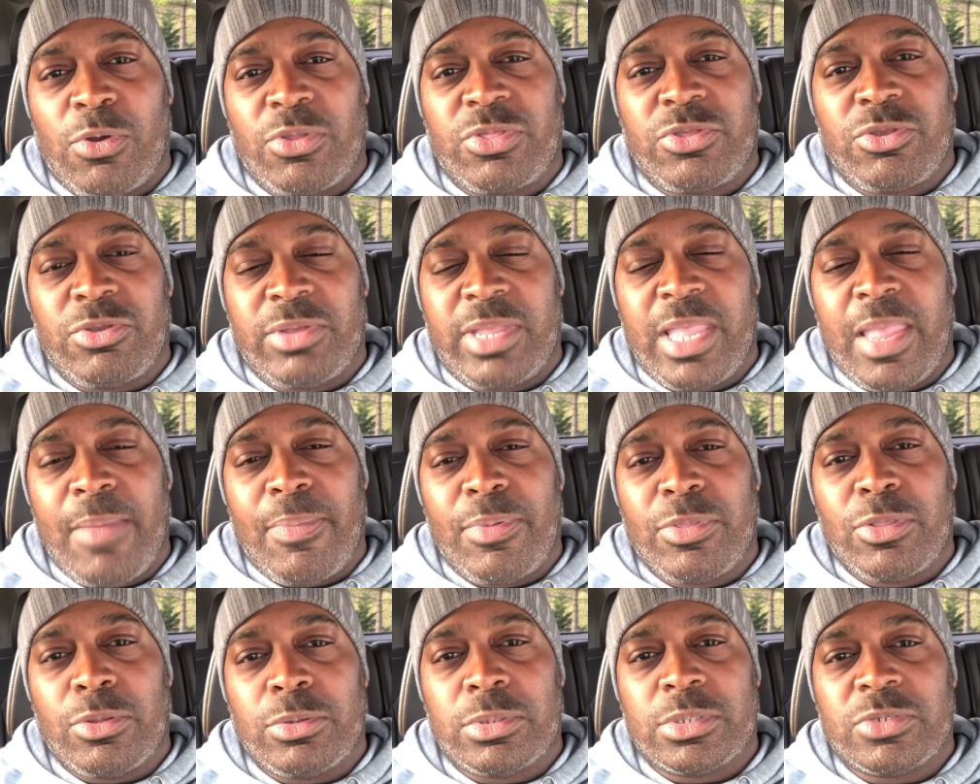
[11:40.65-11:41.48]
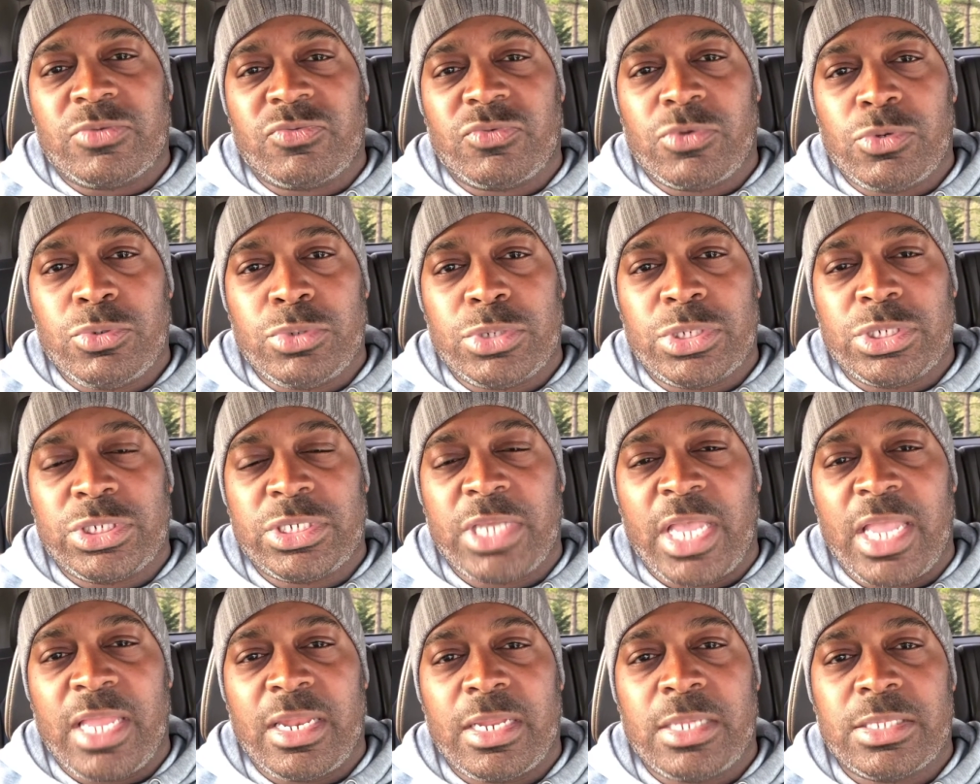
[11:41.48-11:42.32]
You're keeping those roots
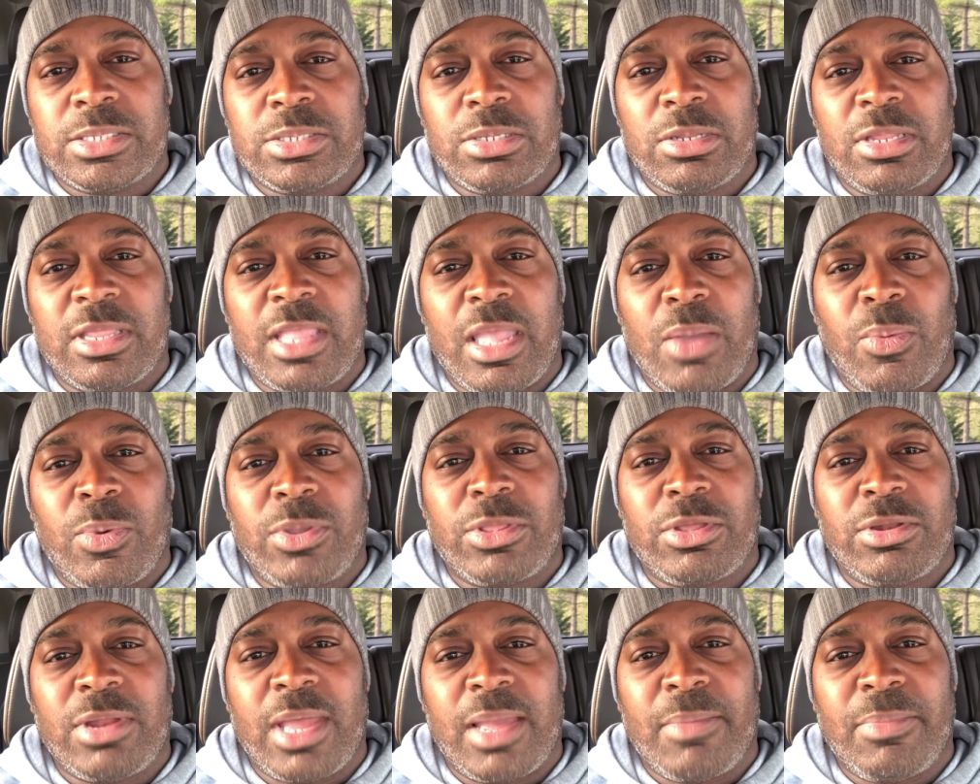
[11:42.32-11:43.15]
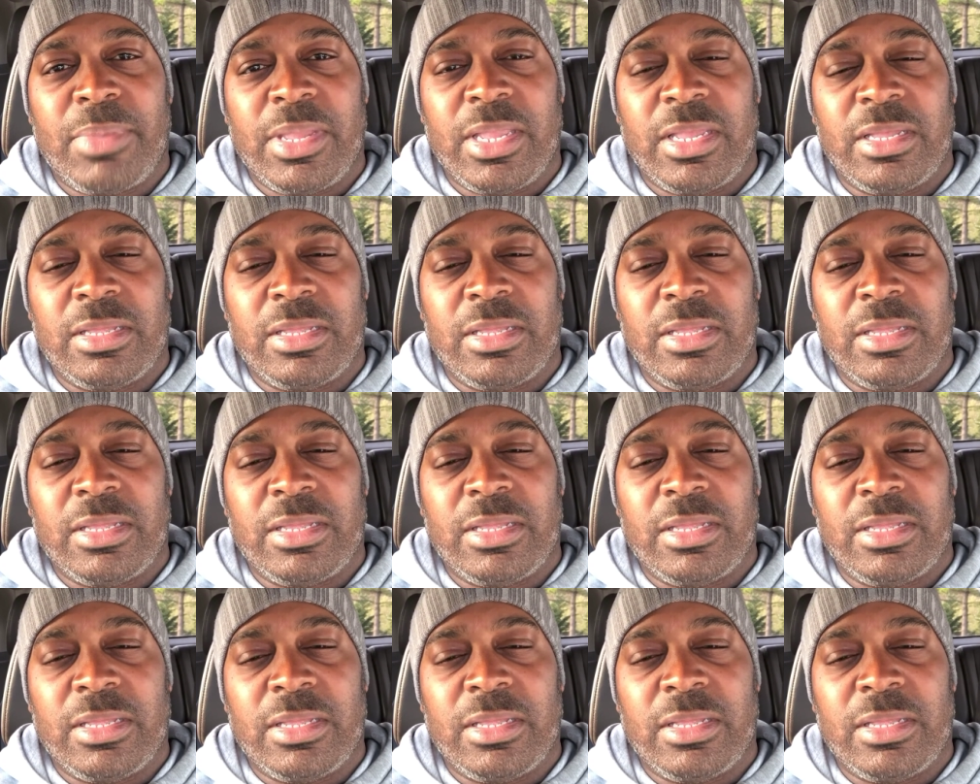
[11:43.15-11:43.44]
shaded so that way they're not being